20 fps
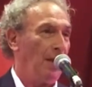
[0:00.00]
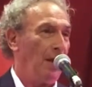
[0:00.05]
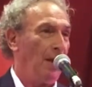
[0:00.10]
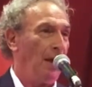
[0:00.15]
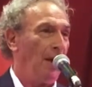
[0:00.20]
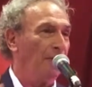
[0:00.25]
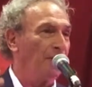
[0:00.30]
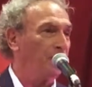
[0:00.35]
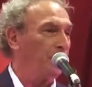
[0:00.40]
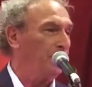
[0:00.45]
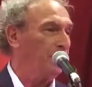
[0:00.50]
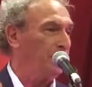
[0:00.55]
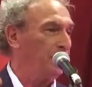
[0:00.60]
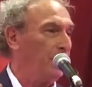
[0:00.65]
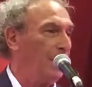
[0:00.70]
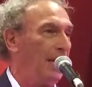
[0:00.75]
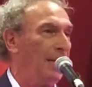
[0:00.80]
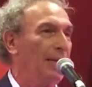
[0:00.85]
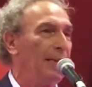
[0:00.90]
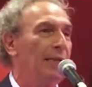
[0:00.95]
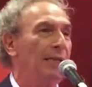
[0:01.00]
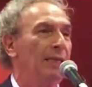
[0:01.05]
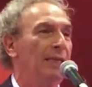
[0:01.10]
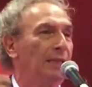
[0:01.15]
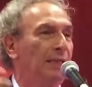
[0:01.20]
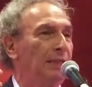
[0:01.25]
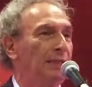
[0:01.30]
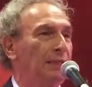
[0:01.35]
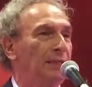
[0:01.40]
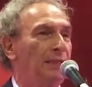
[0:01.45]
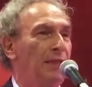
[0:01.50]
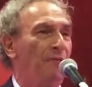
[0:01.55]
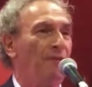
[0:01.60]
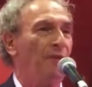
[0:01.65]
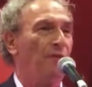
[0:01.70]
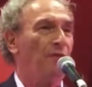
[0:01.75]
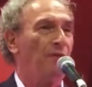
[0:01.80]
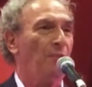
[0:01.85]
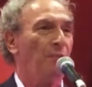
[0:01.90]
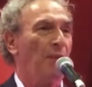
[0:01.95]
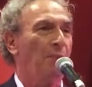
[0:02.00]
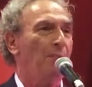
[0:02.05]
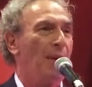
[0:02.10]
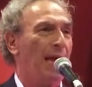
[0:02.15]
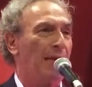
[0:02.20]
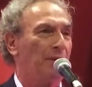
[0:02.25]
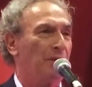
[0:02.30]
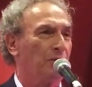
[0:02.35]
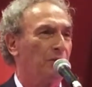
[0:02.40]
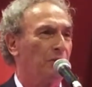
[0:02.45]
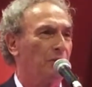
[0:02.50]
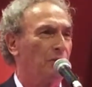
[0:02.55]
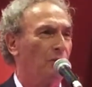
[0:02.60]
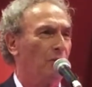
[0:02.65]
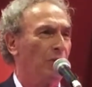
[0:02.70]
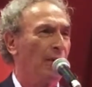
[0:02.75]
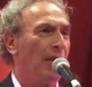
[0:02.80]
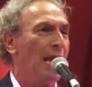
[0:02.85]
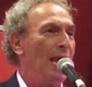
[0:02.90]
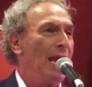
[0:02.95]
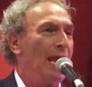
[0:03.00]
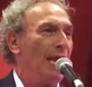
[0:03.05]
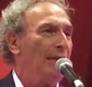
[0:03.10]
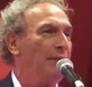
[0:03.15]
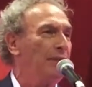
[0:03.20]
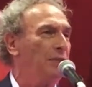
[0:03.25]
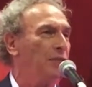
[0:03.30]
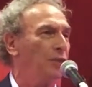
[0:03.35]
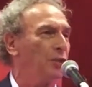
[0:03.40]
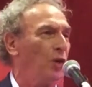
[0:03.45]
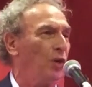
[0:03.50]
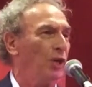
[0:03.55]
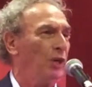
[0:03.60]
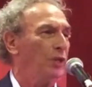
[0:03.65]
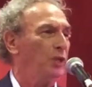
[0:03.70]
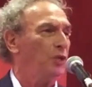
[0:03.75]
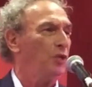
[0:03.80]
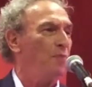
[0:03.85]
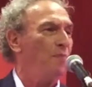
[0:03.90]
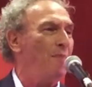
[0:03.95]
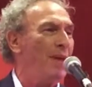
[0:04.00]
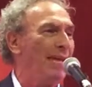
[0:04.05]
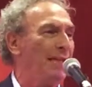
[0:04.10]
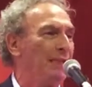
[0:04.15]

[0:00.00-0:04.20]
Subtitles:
of Christianity. This is different from the master story. And this started to make